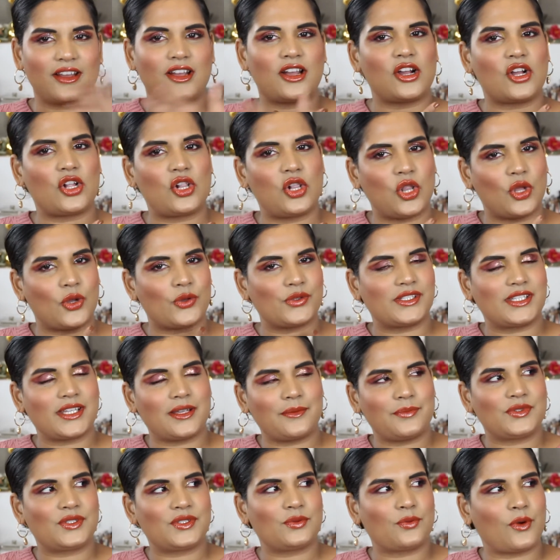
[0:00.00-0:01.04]
a
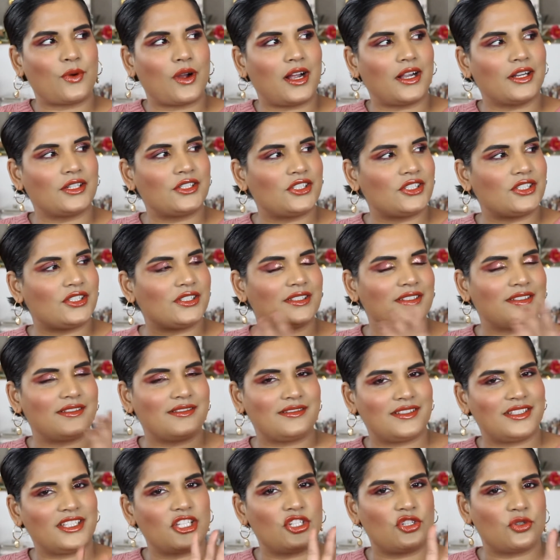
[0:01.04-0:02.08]
close-up swatch
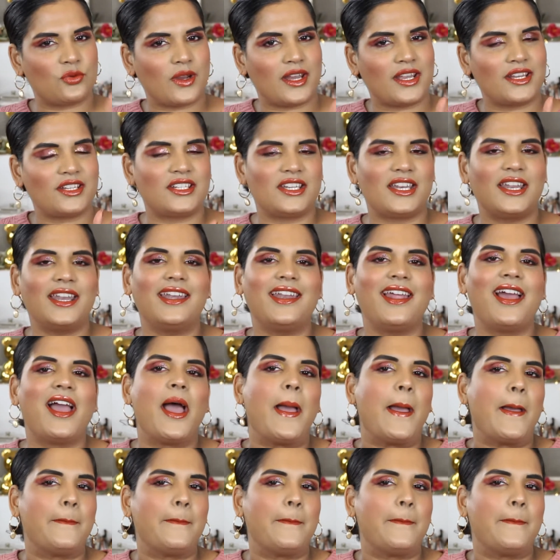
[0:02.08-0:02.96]
situation,